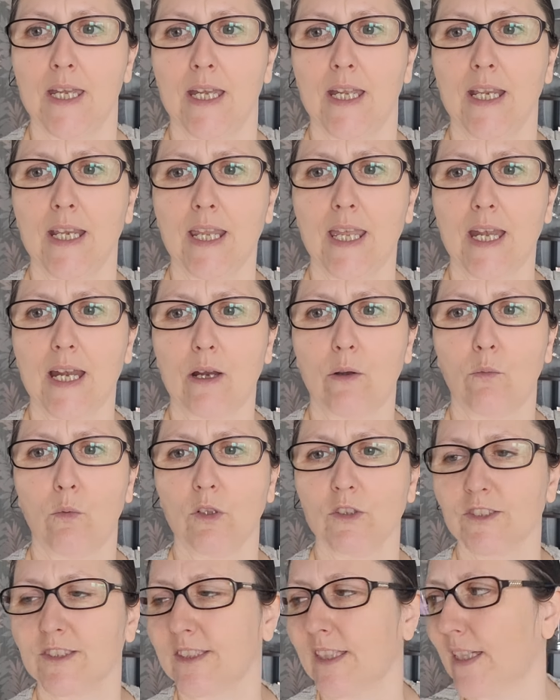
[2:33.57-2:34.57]
Anyhow,
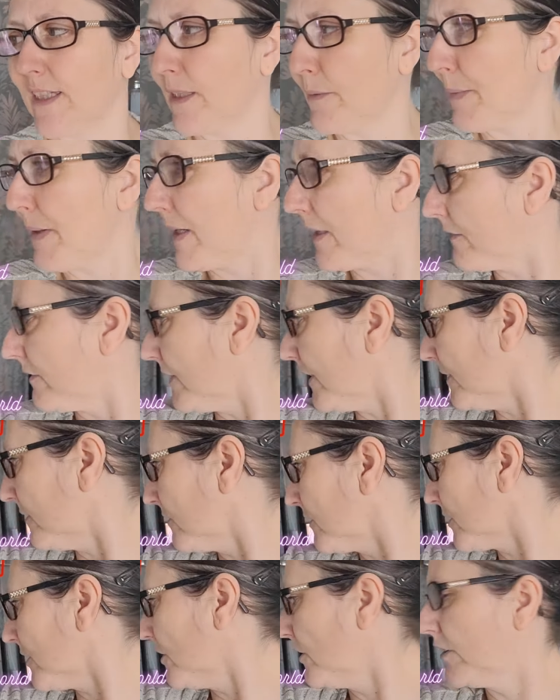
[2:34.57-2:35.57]
what's that in the
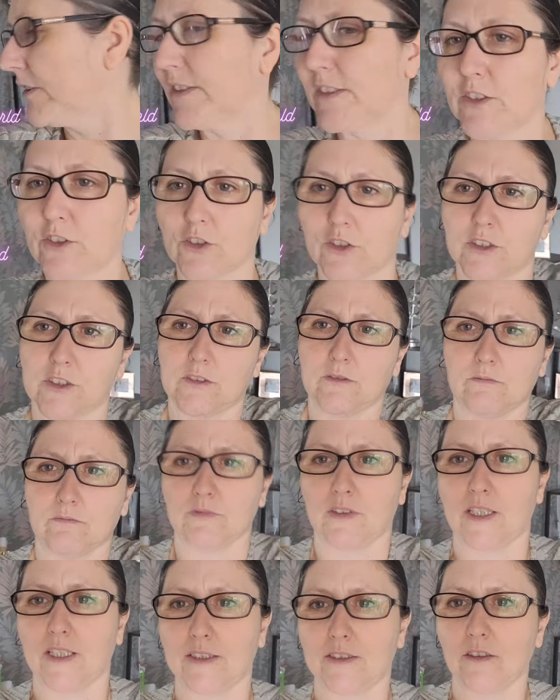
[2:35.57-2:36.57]
background? Oh, it's just
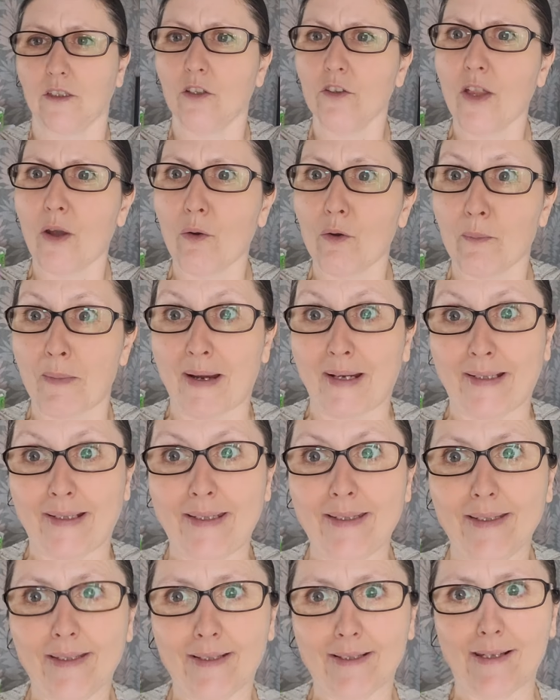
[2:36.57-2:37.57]
that was my
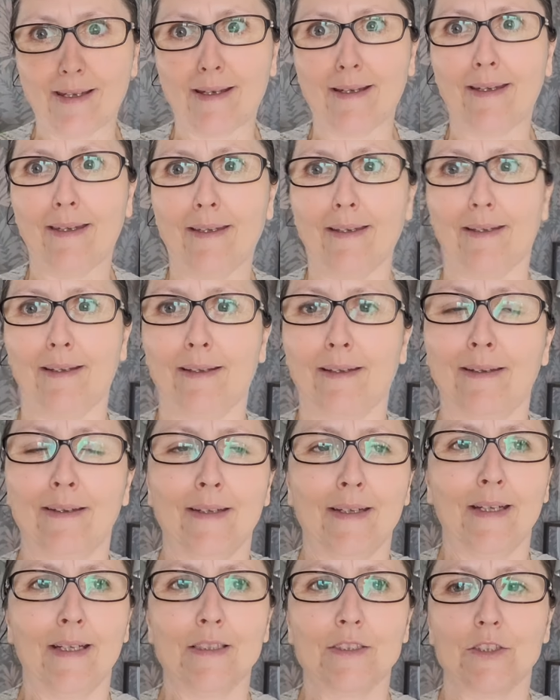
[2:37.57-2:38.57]
knee cracking.
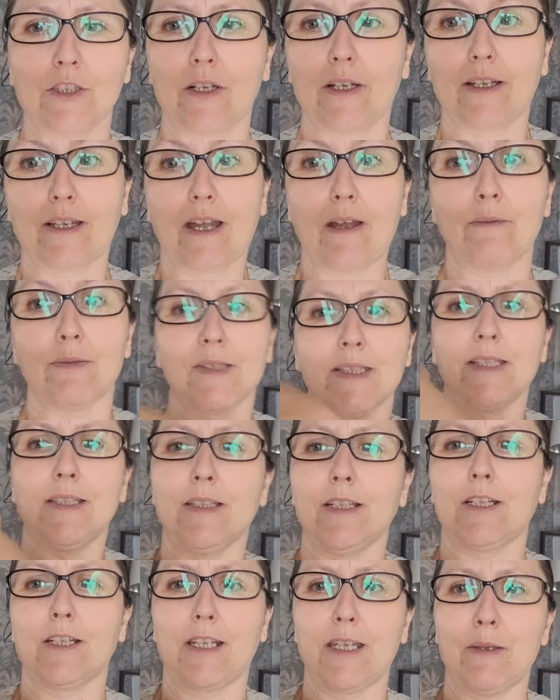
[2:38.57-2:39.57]
So I kept seeing
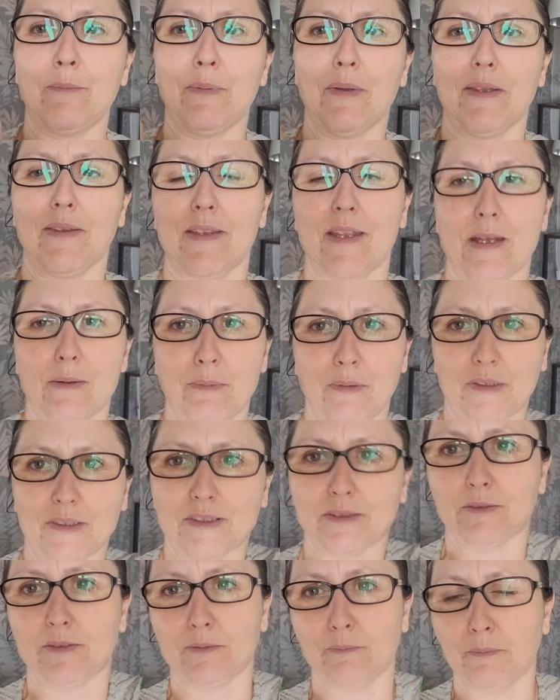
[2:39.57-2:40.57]
the green bit there, but
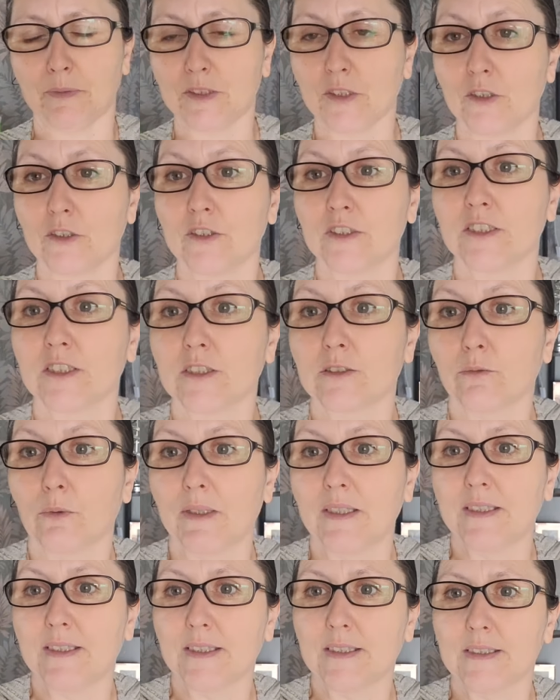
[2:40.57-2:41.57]
it's my daughter's
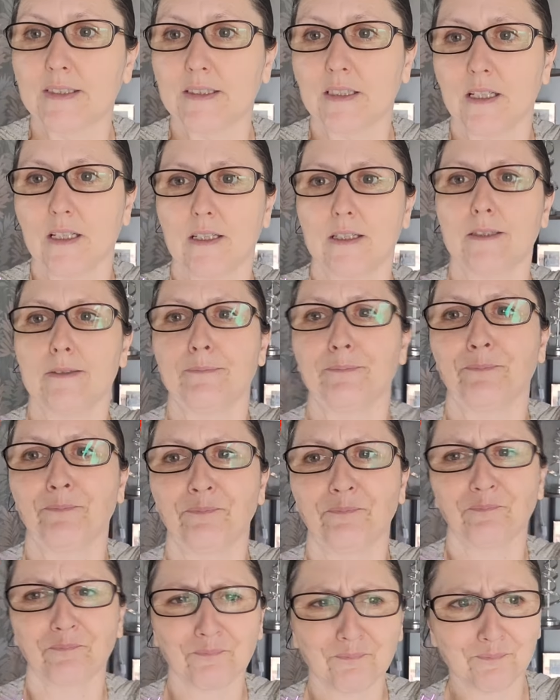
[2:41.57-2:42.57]
sweeties.
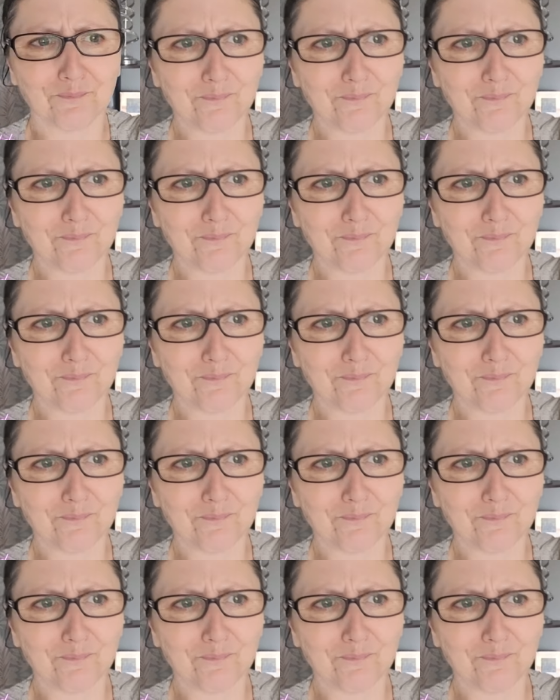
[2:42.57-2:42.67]
Um,